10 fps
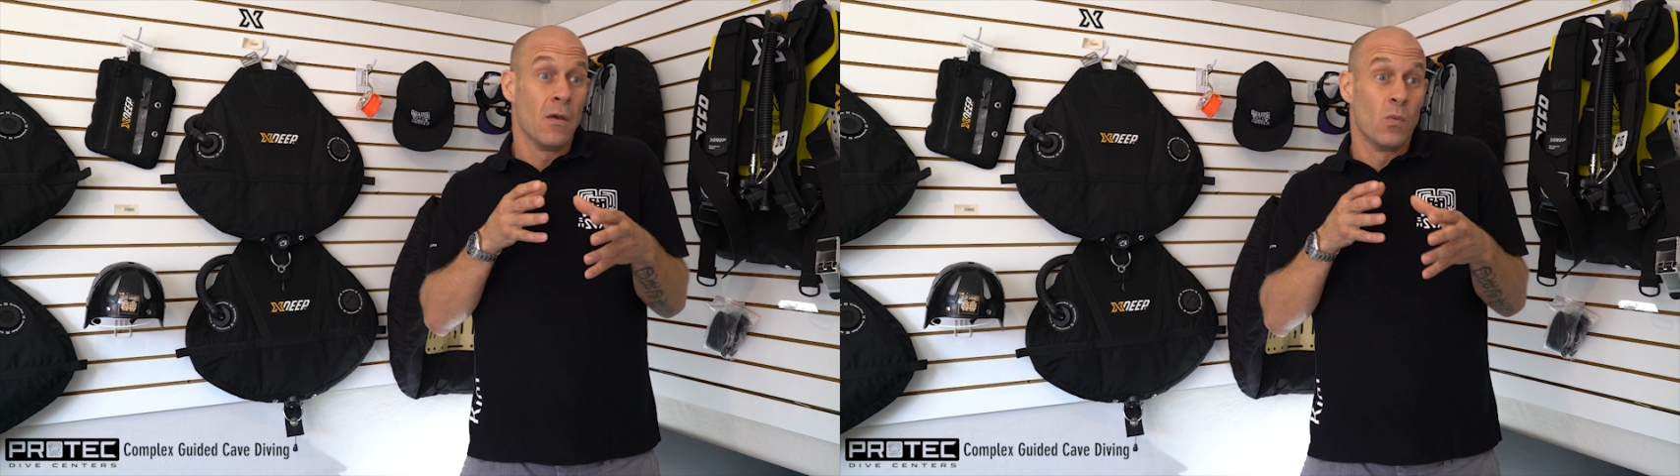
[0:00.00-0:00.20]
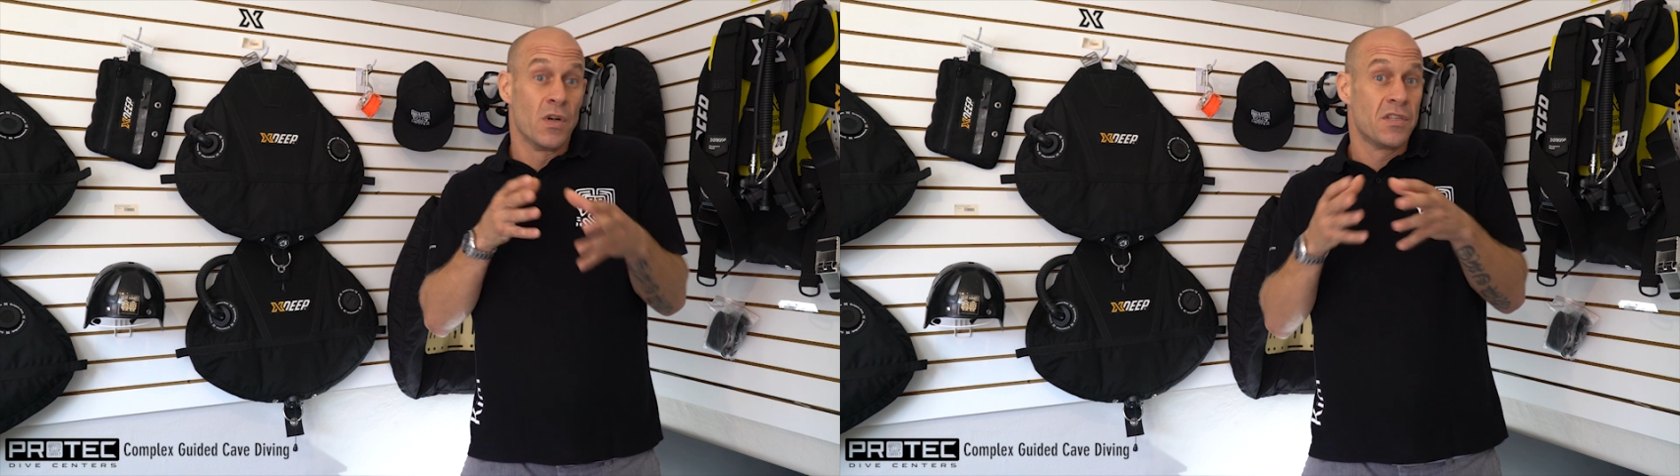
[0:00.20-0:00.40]

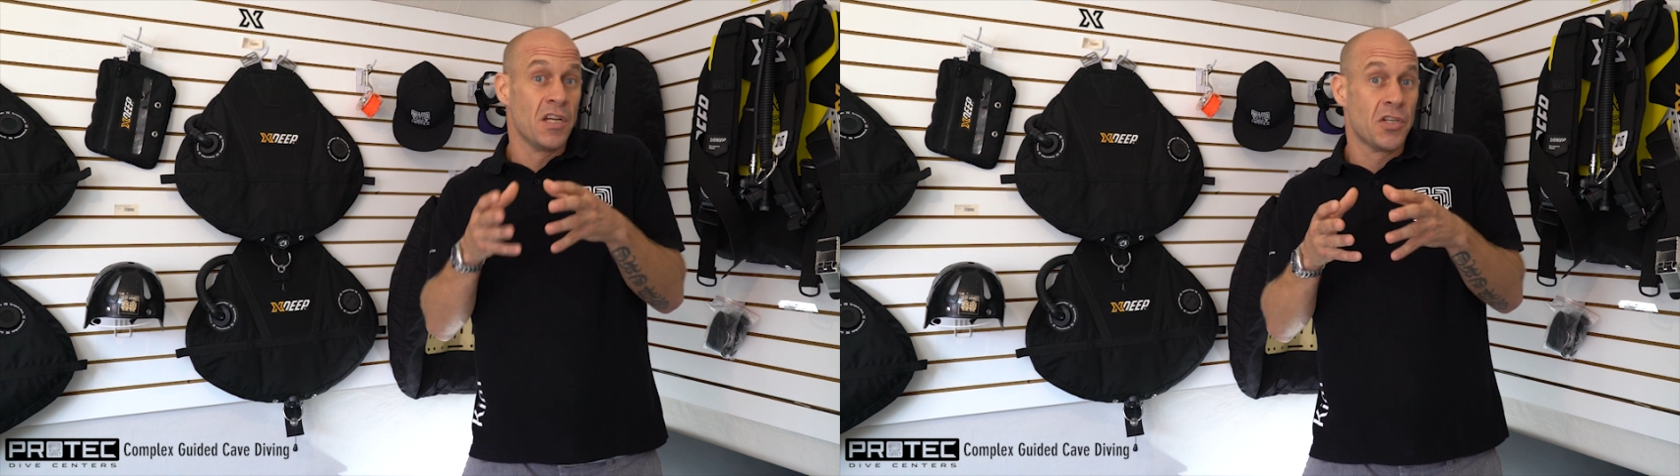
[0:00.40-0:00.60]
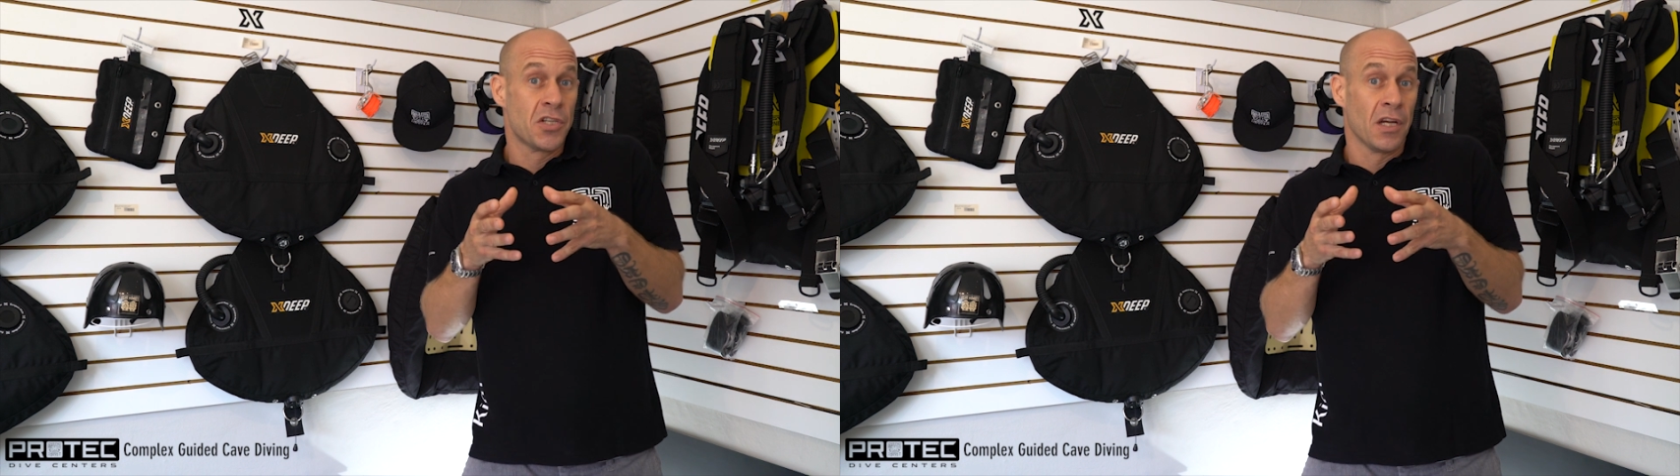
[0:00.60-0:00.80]
we're
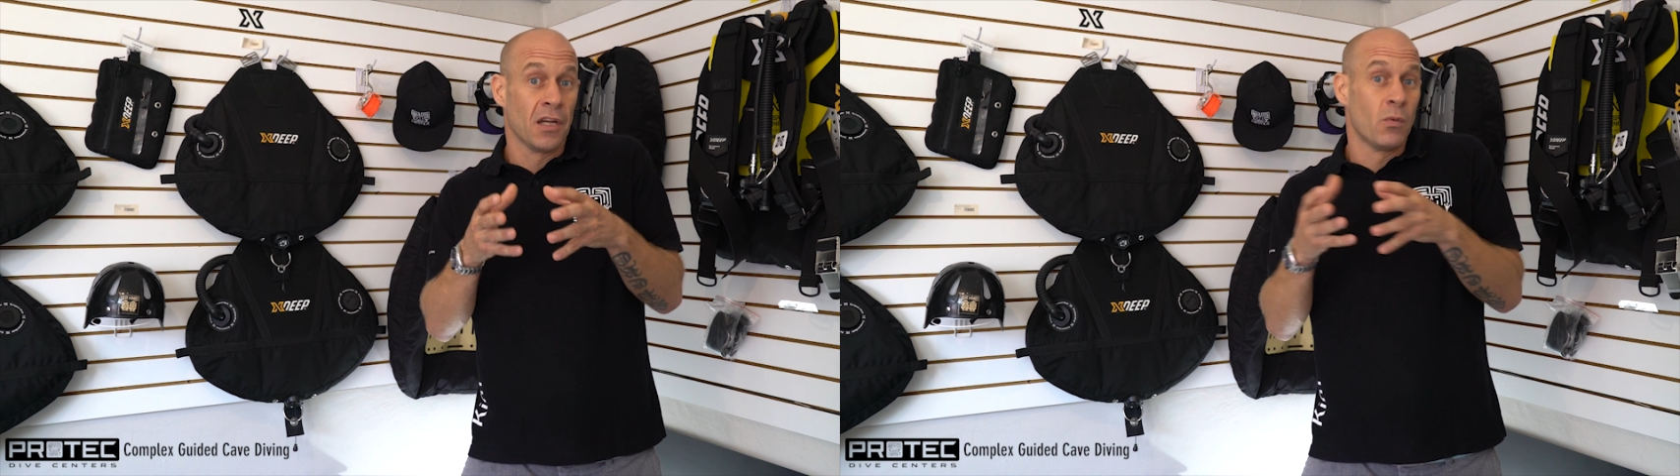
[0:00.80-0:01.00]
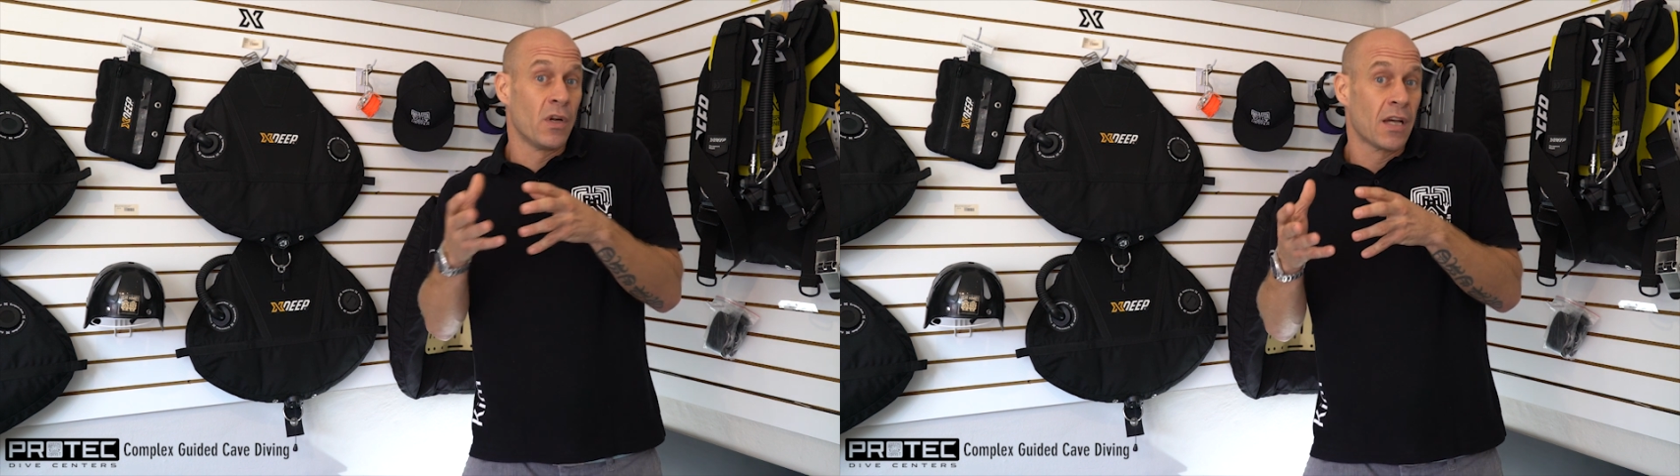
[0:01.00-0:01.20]

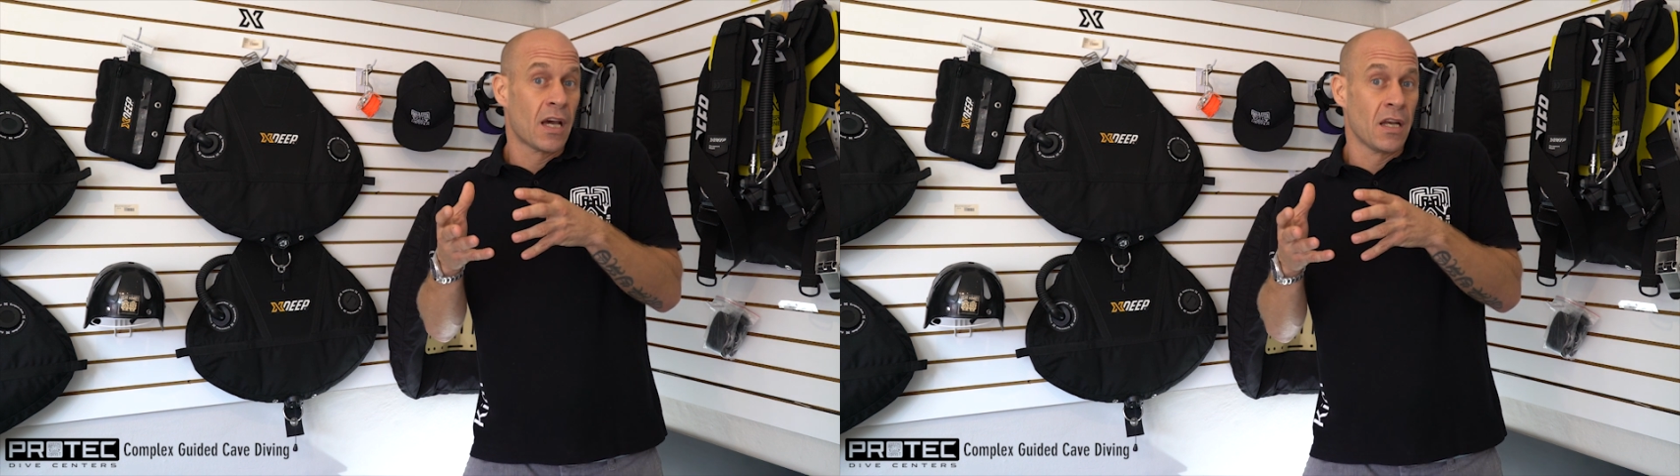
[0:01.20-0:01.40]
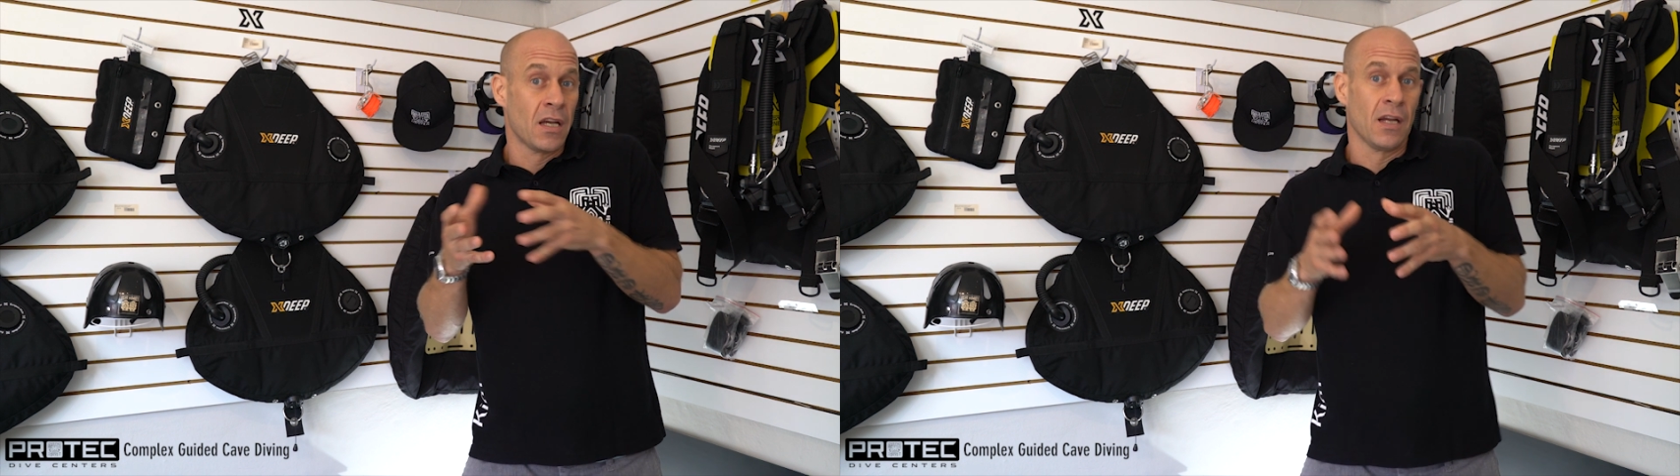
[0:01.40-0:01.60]
teaching, we're
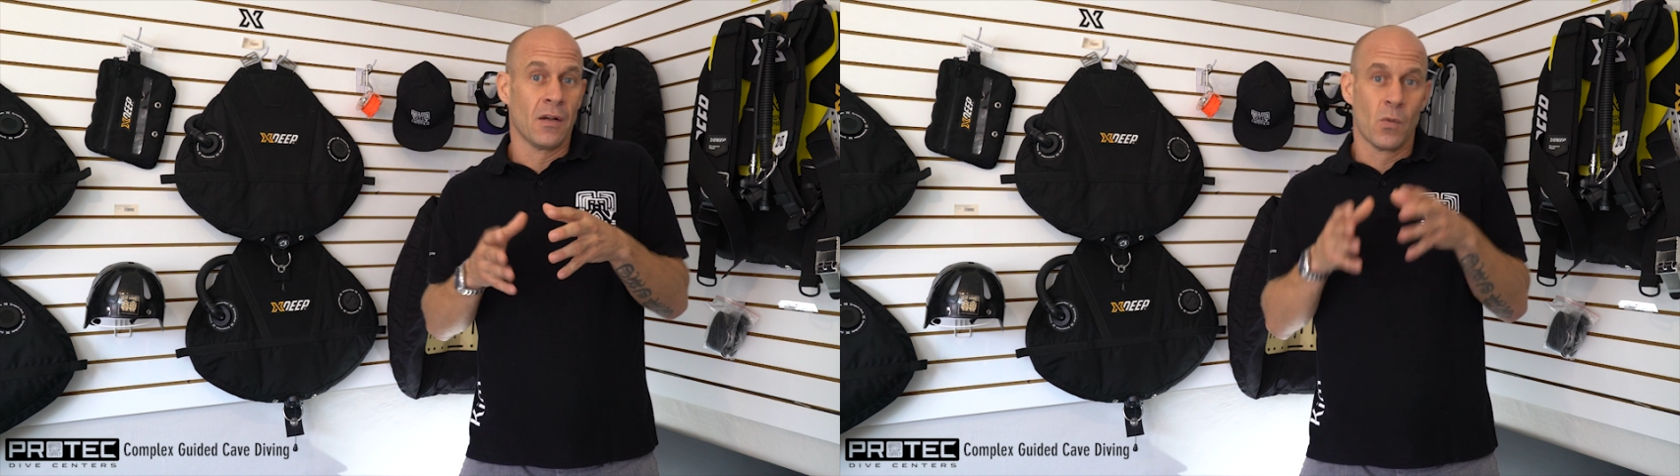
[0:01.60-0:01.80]
guiding,